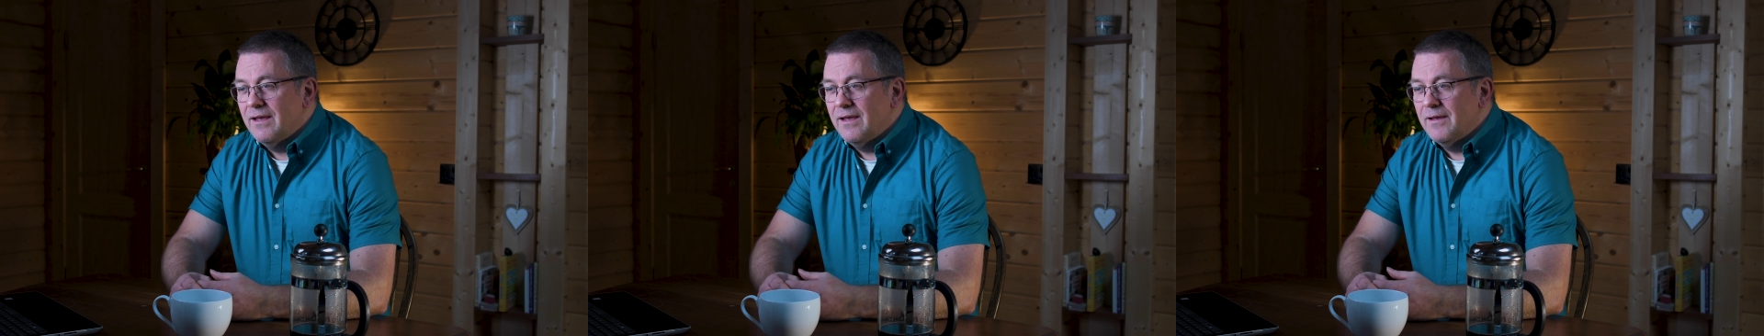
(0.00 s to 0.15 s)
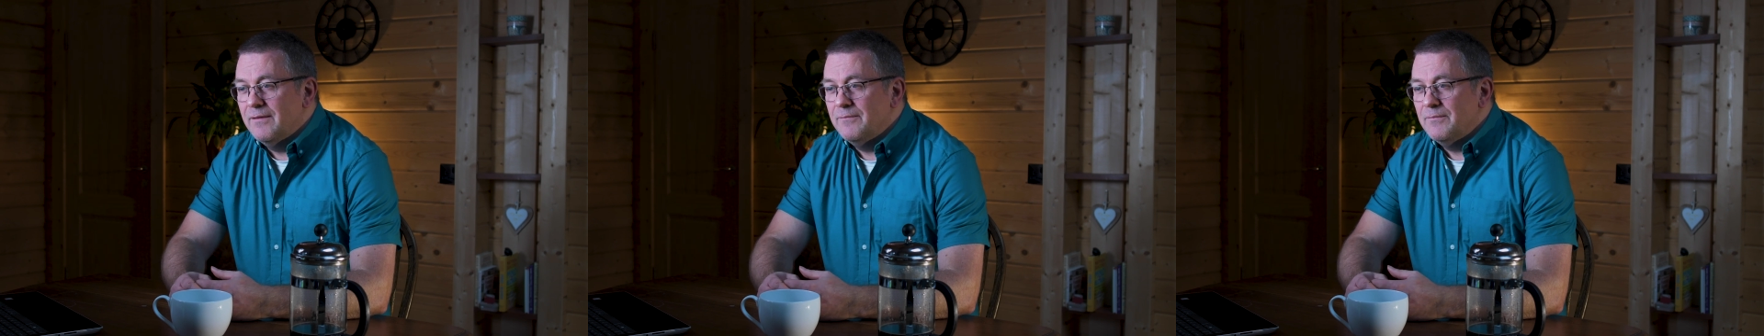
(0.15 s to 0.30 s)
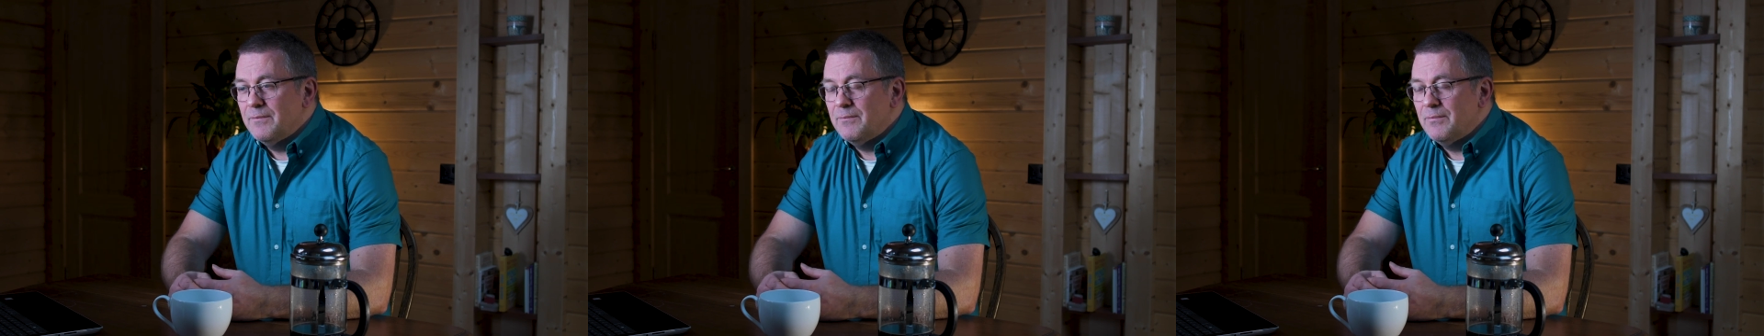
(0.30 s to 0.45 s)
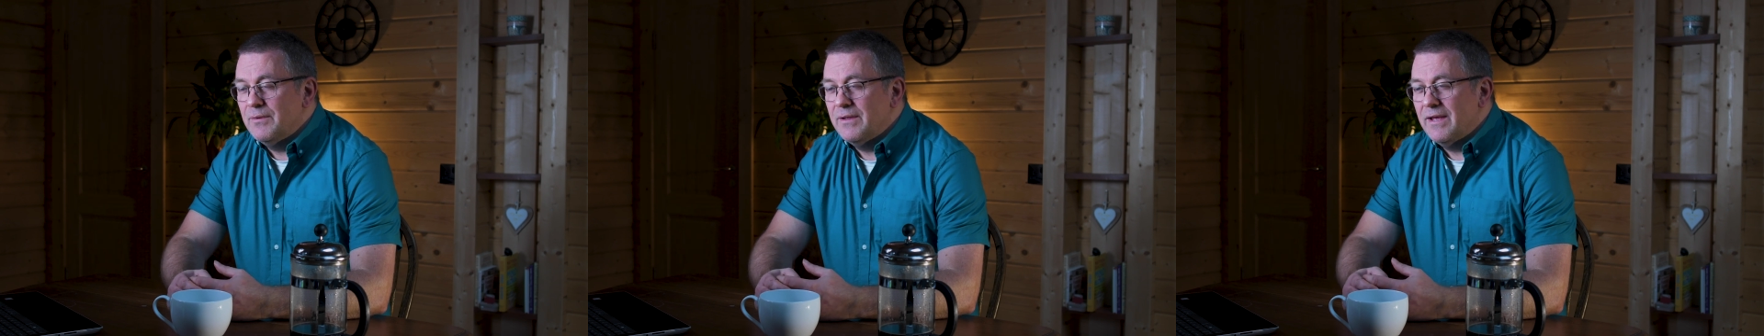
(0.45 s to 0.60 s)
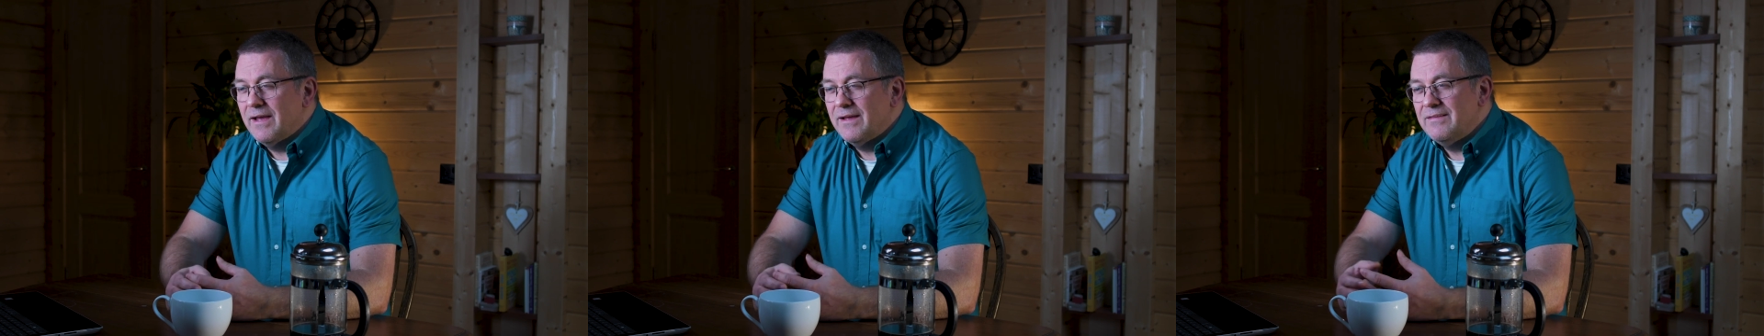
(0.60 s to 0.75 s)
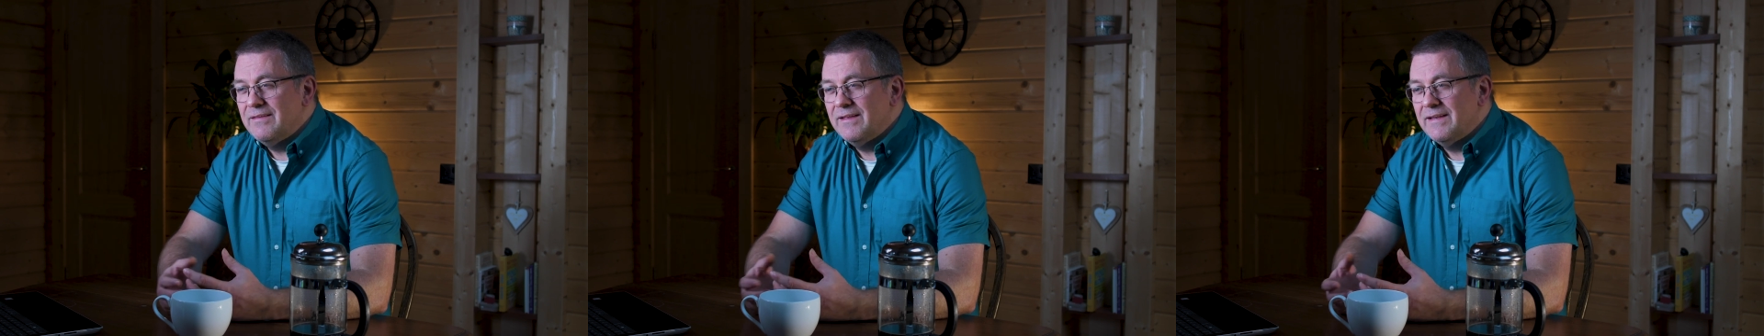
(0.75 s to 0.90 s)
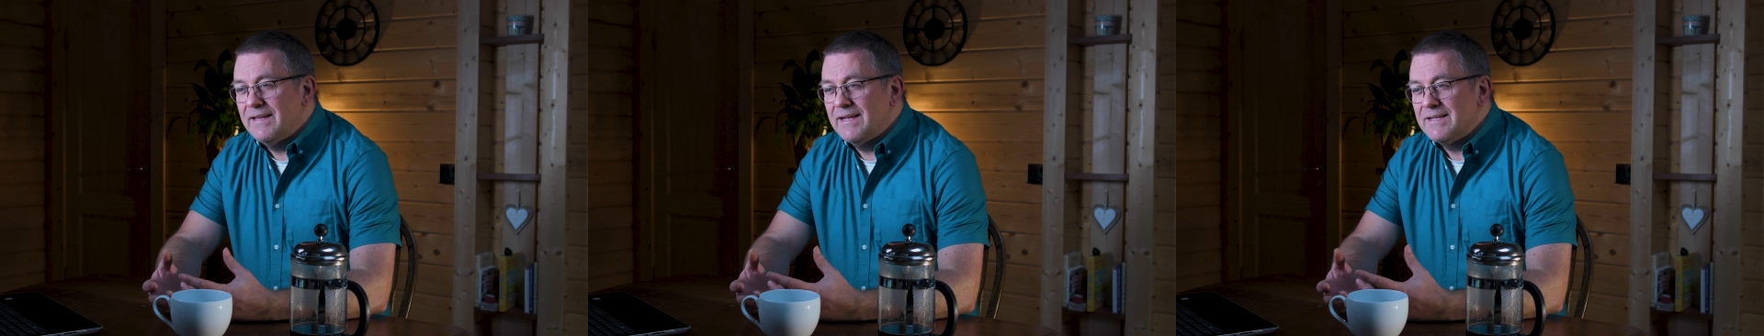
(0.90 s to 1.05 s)
but I
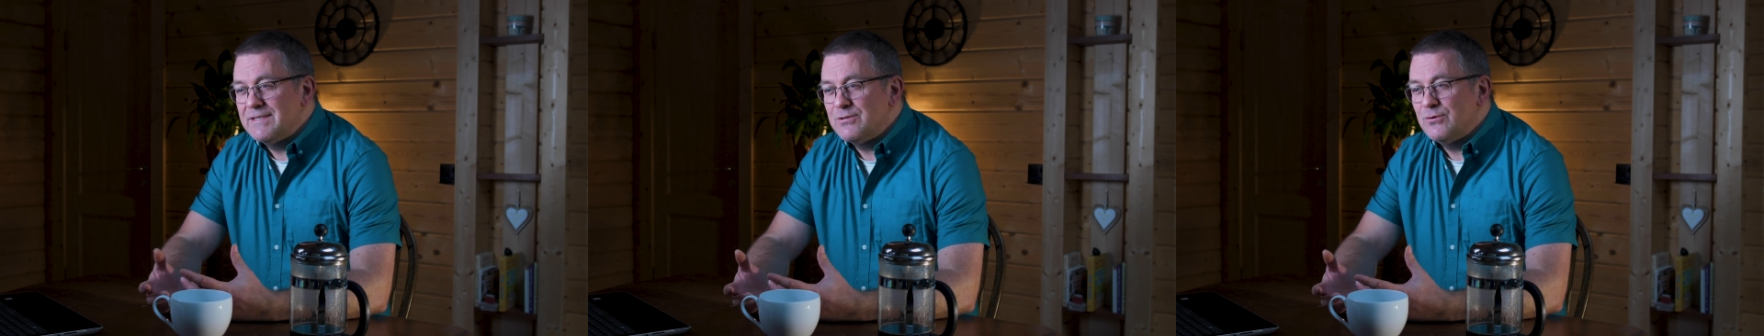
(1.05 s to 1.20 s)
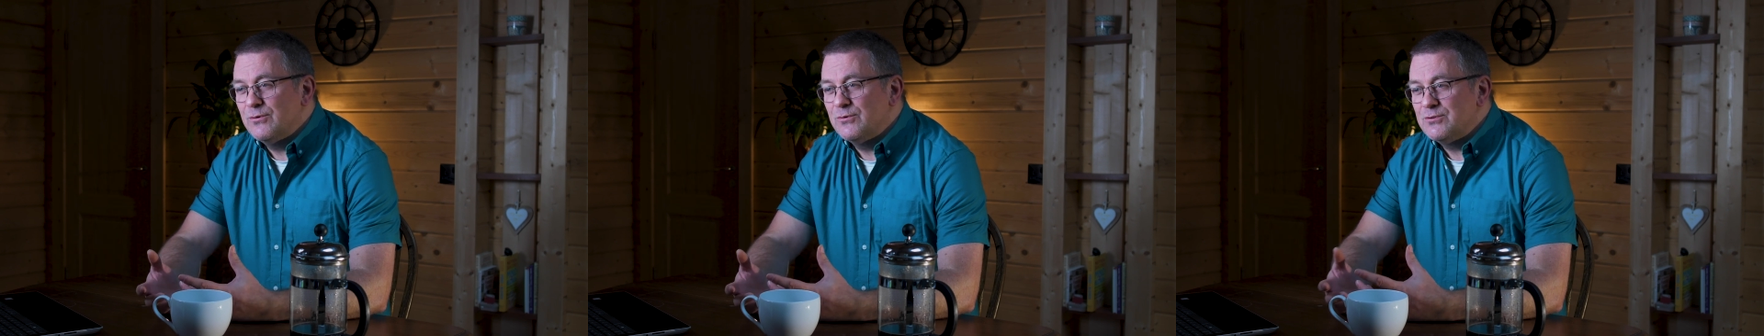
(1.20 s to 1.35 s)
think that's